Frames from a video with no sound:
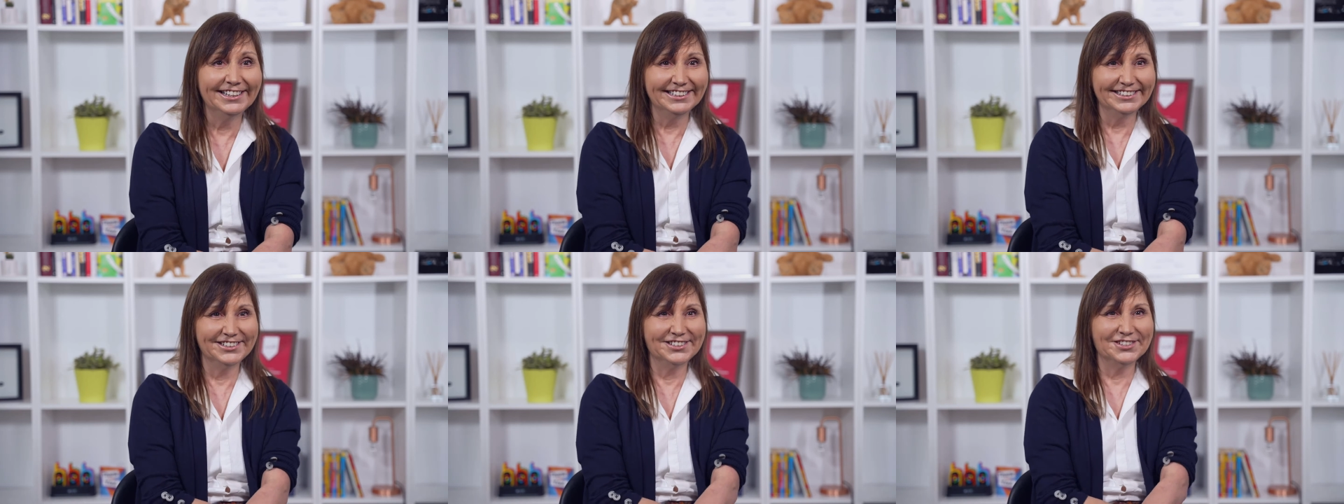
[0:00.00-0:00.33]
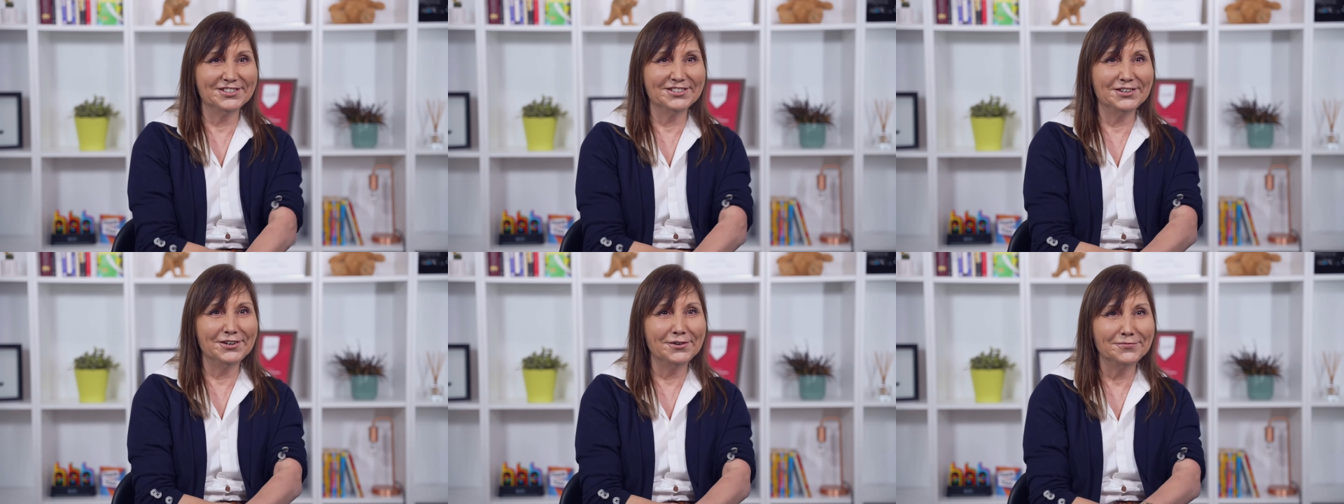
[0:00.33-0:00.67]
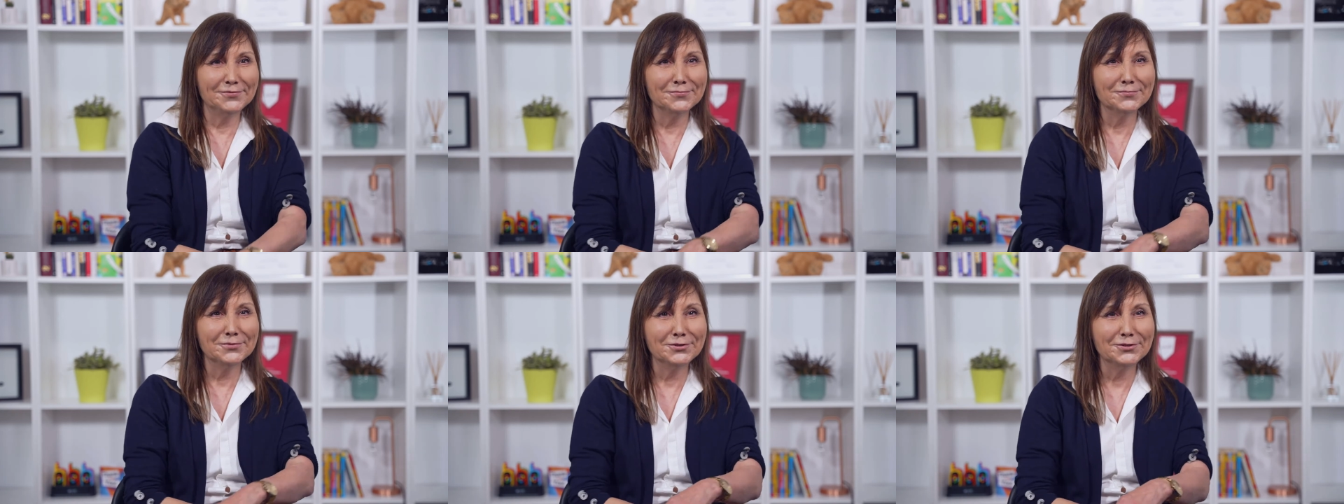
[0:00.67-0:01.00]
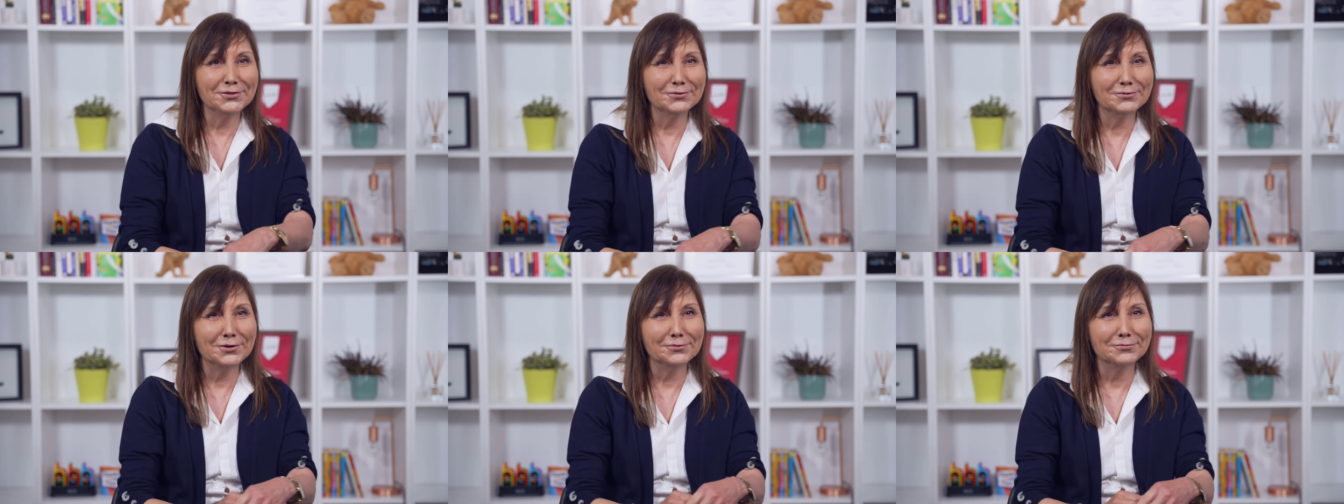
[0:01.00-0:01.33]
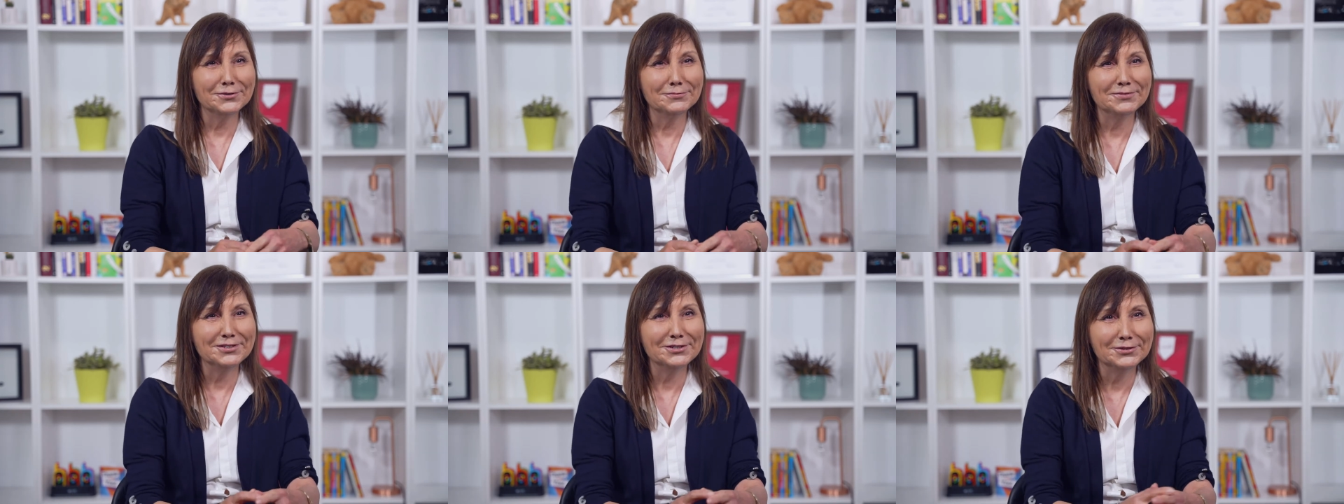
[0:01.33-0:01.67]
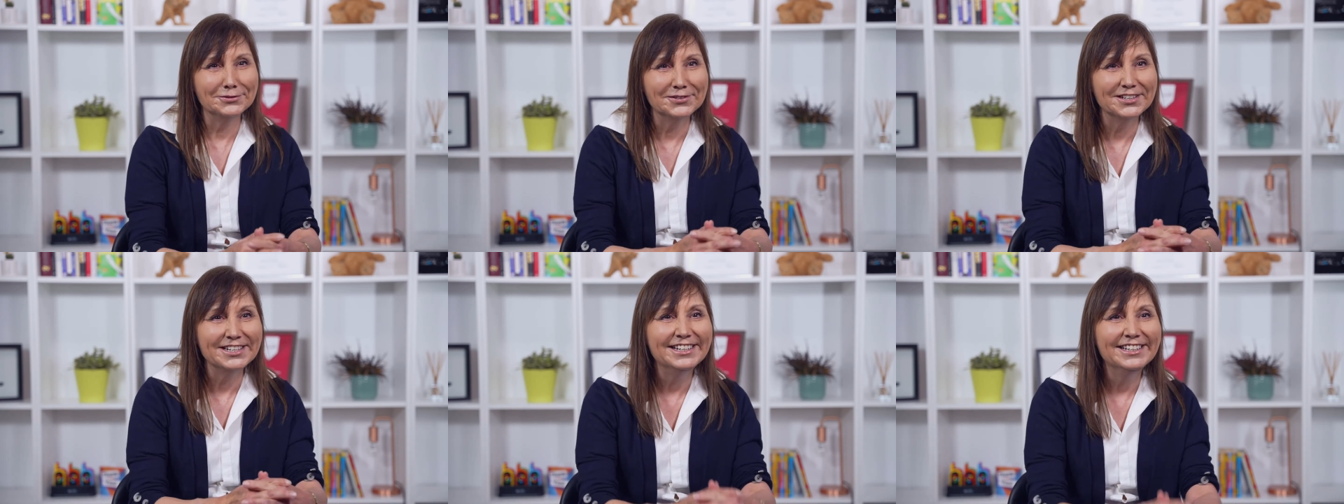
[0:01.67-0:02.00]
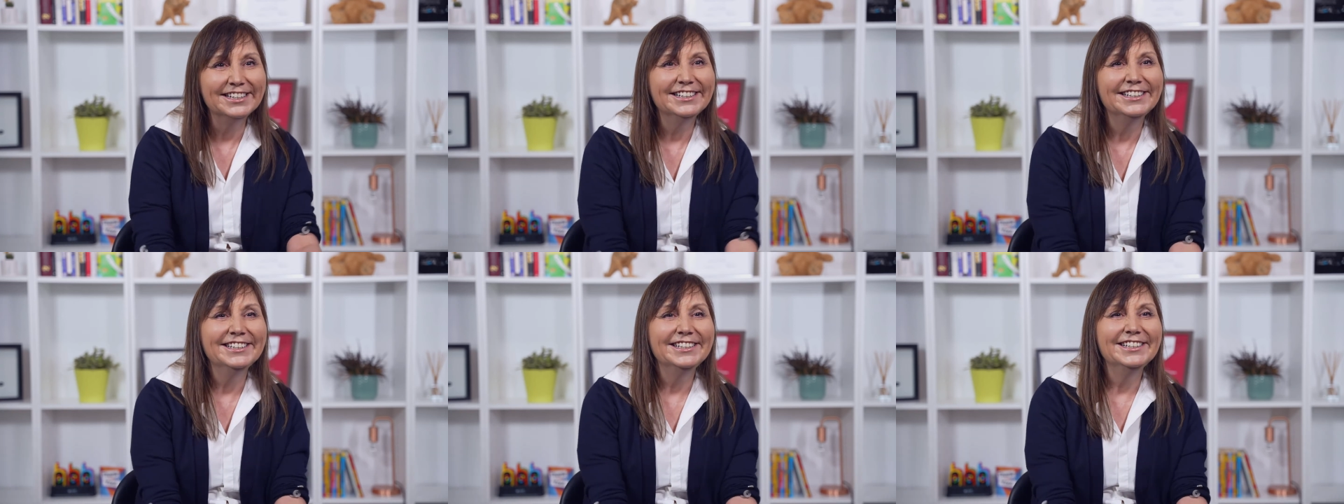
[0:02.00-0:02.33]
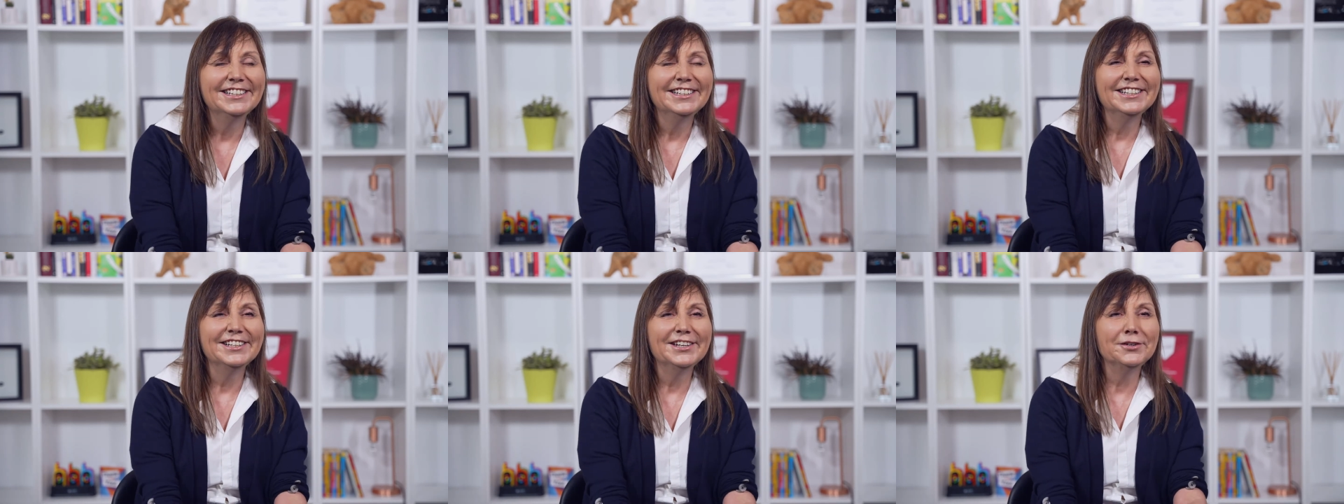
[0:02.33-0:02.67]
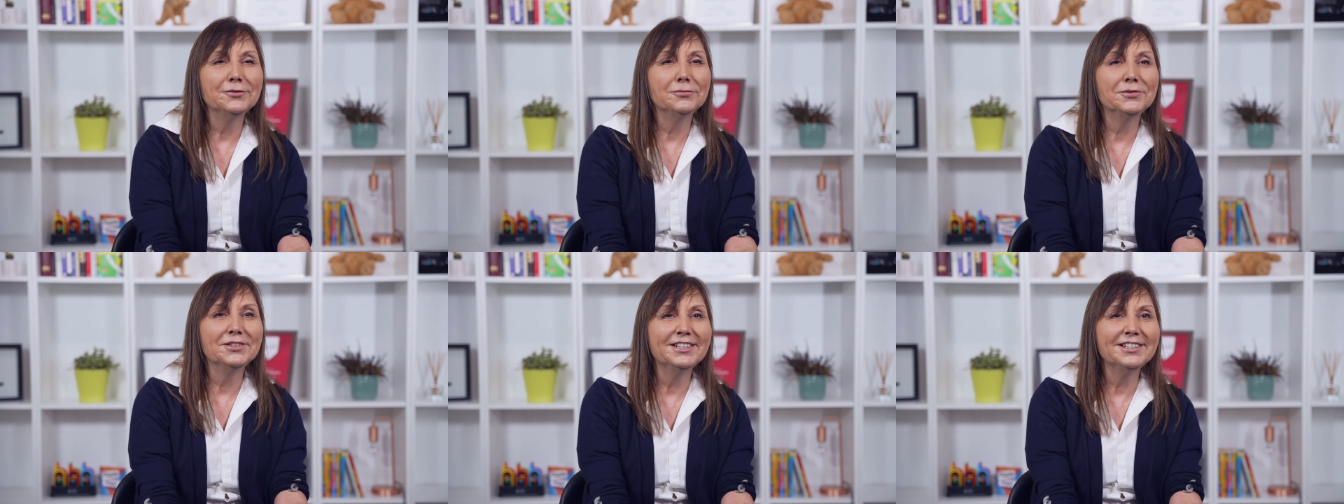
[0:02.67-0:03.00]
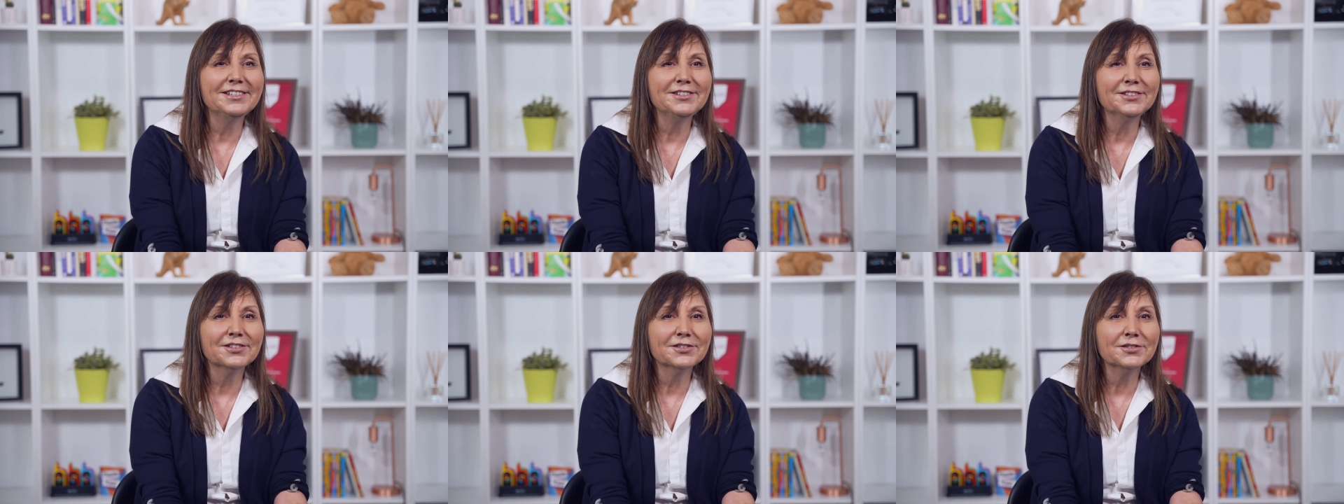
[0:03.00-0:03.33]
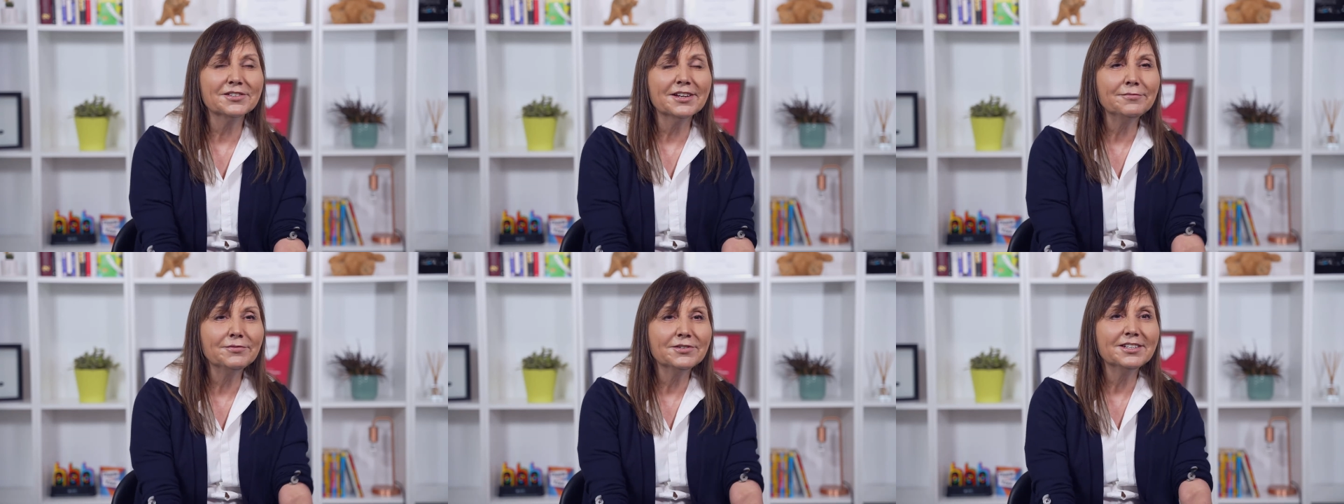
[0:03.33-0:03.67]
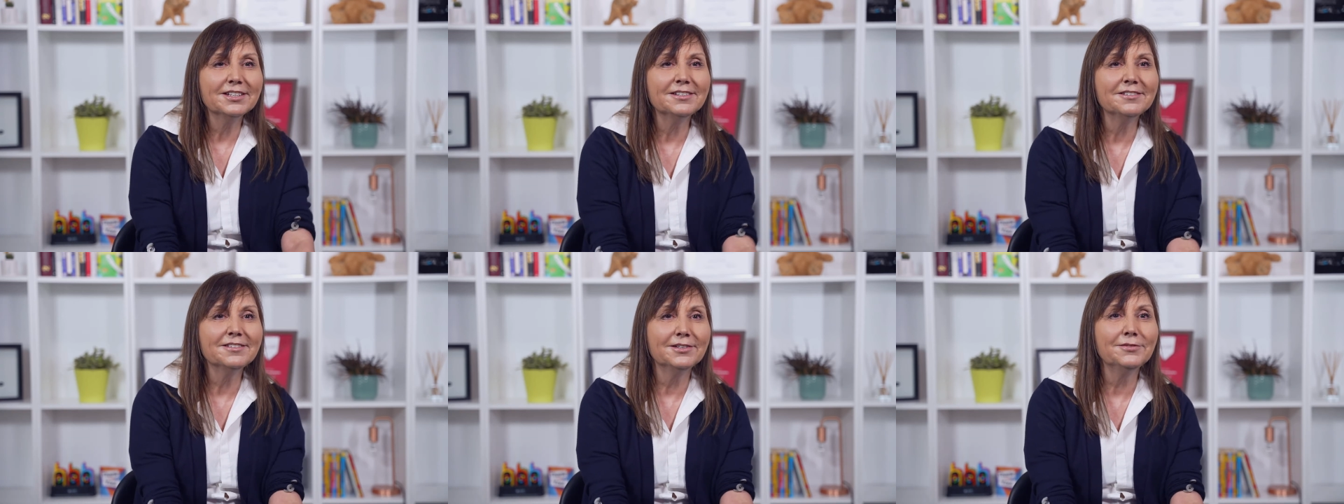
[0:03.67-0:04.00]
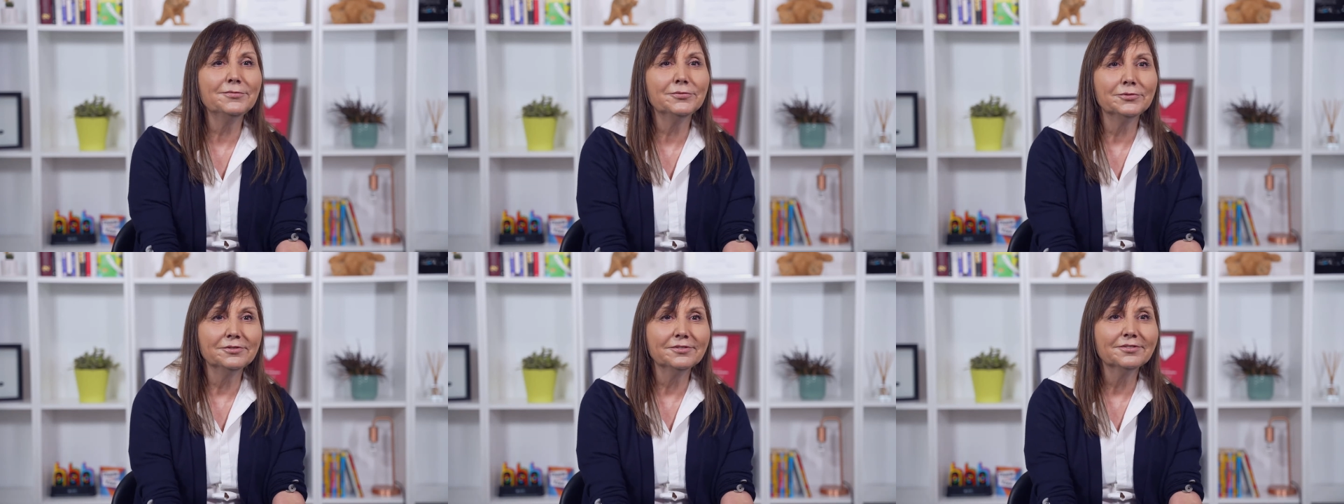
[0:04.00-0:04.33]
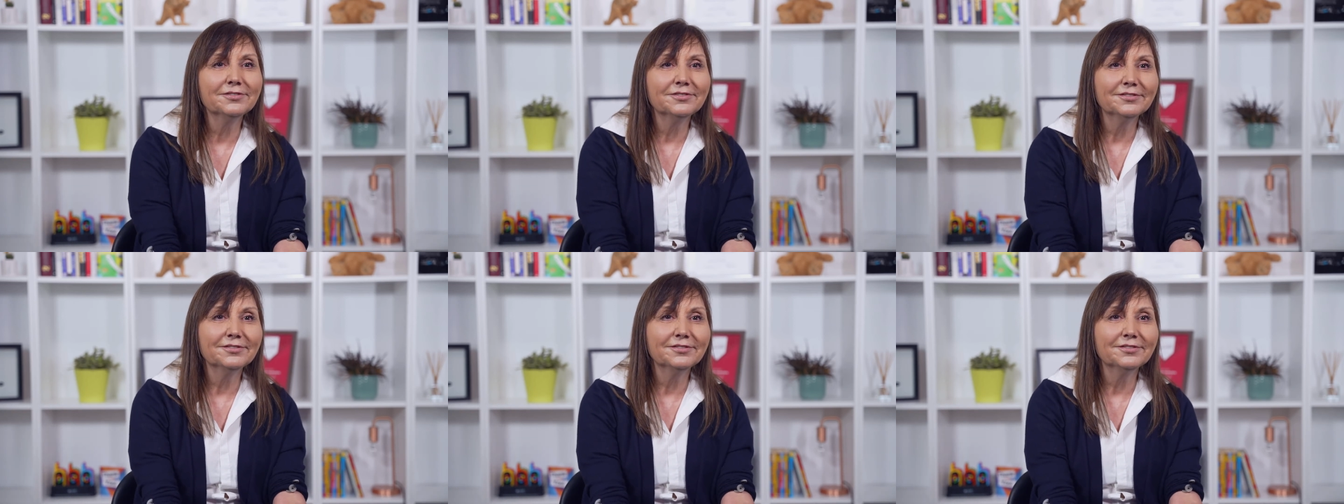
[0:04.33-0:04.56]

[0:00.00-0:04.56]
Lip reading: because I often wonder what we'd be doing if we didn't, because every day is different.